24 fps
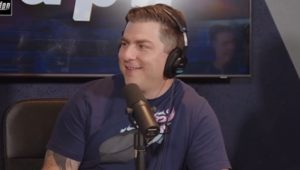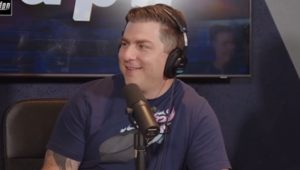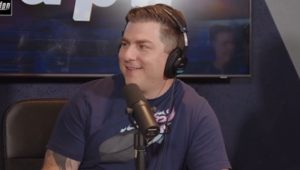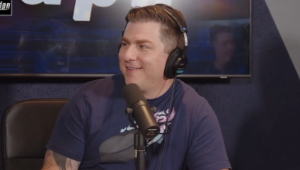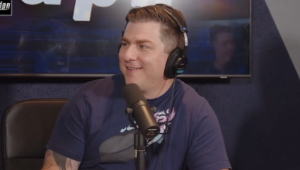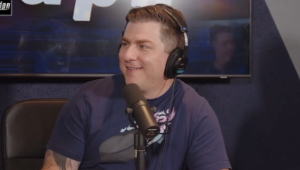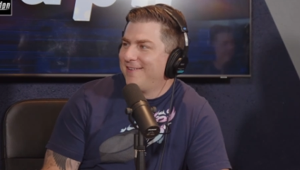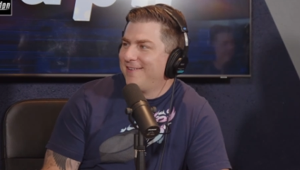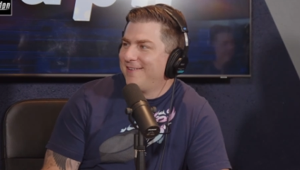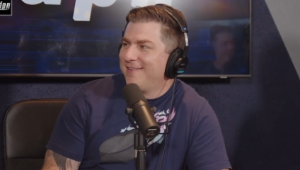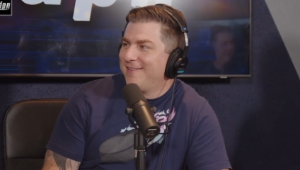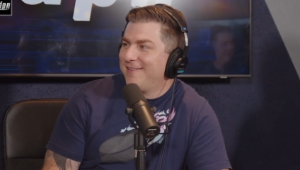
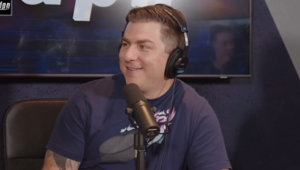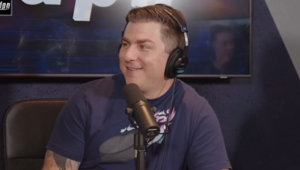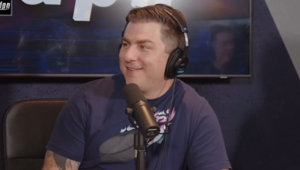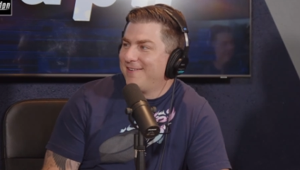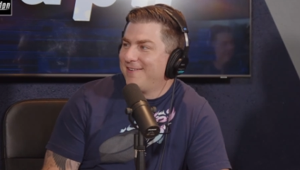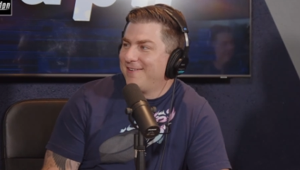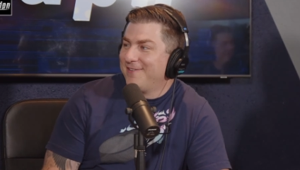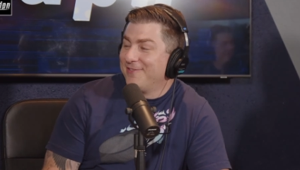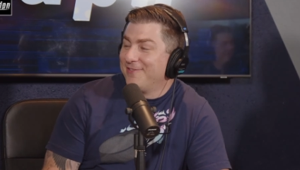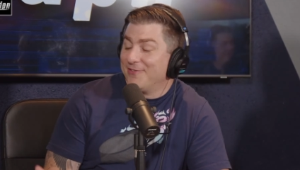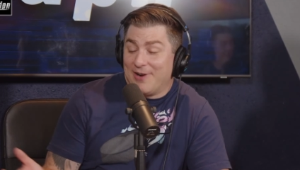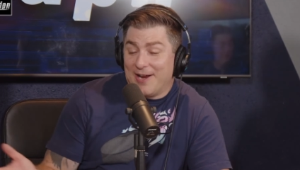Right.
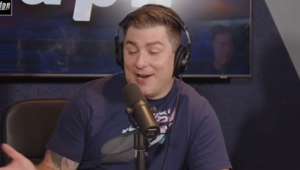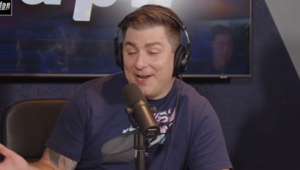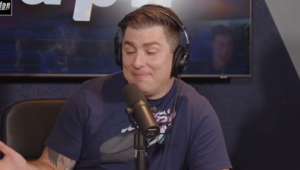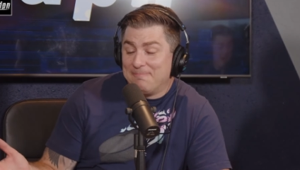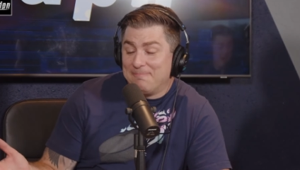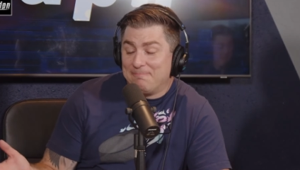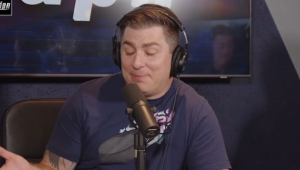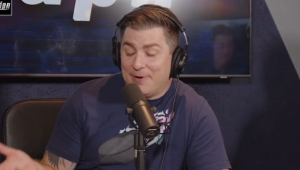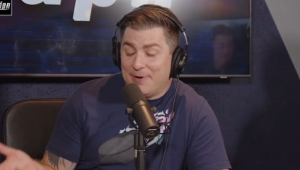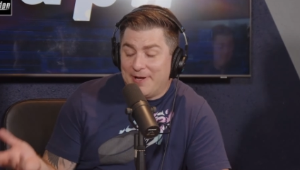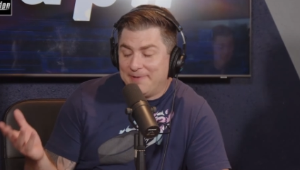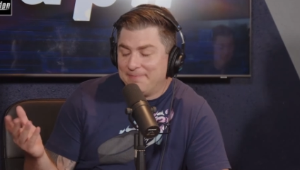
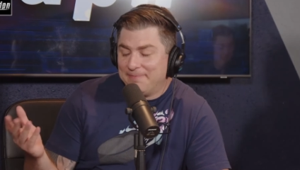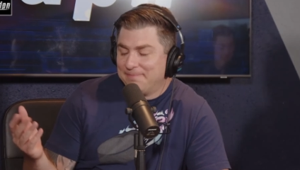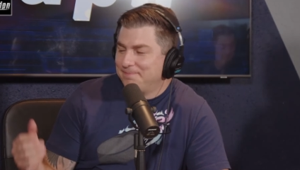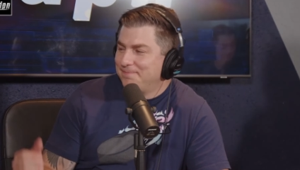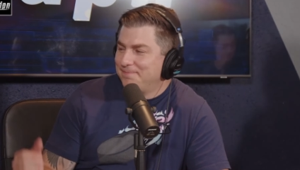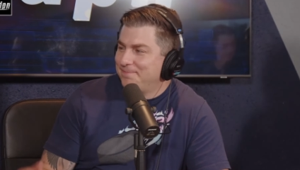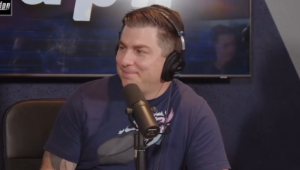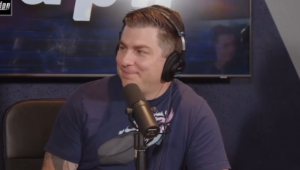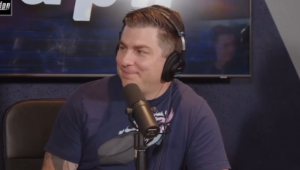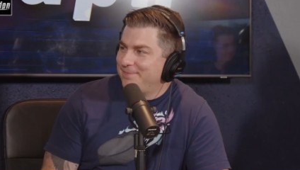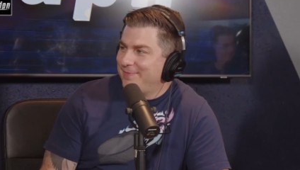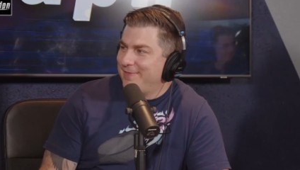Yeah. But
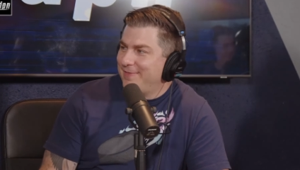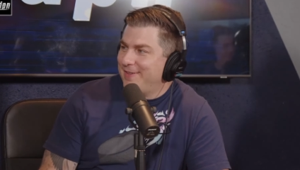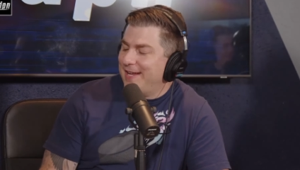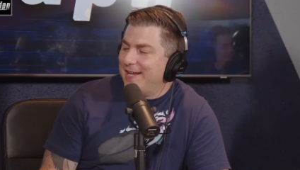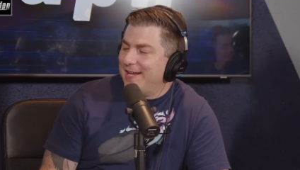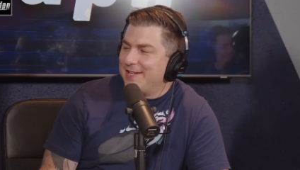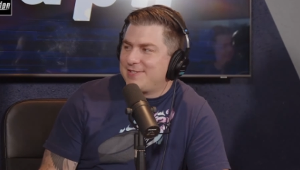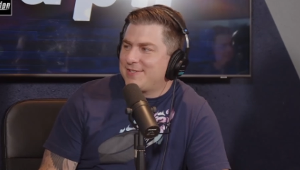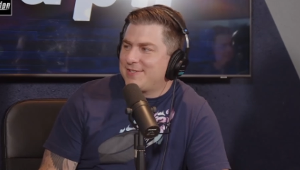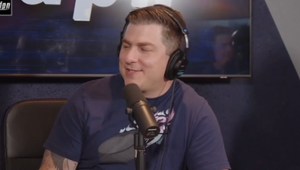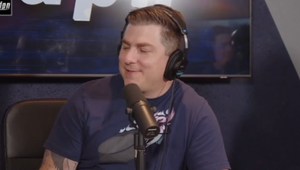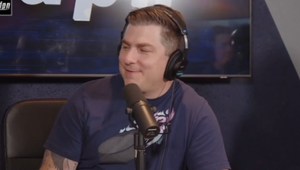I
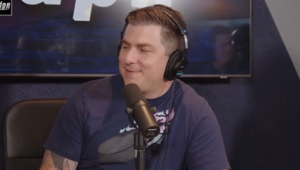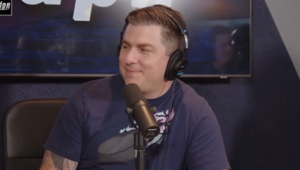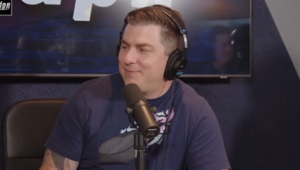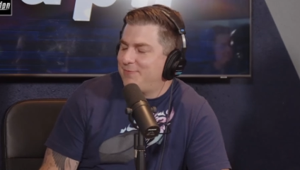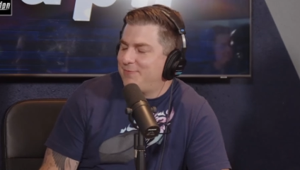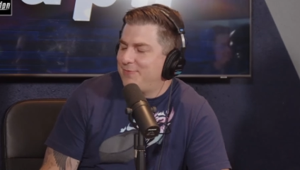mean,